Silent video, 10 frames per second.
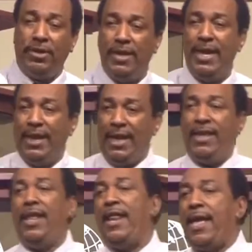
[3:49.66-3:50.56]
I want to
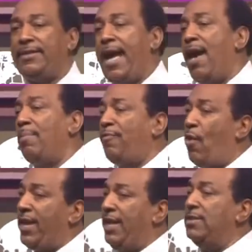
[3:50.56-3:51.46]
lay that down
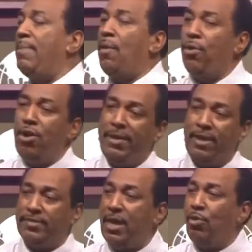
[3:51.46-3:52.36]
before I get into my word
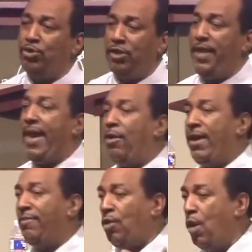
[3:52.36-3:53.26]
because I don't want you to think I
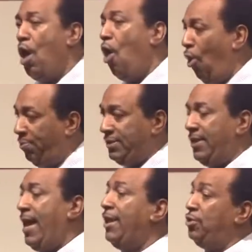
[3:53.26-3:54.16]
don't have no hope
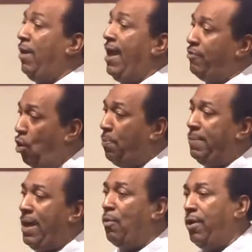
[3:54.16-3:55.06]
today. I do have
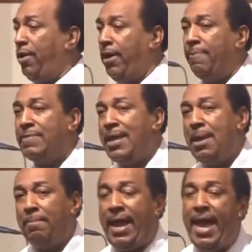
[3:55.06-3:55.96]
hope in my word,
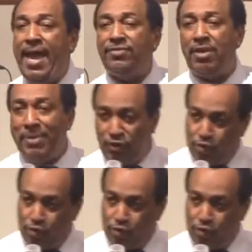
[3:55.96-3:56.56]
but I have some